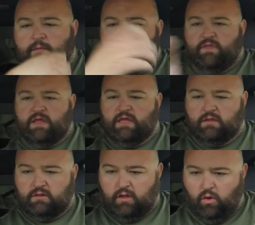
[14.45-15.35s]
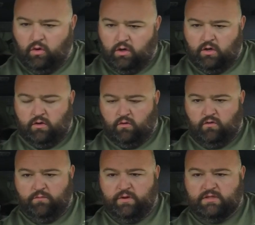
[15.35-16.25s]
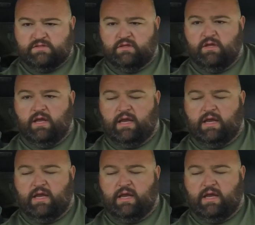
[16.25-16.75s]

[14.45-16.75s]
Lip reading: in the lower Northern Peninsula.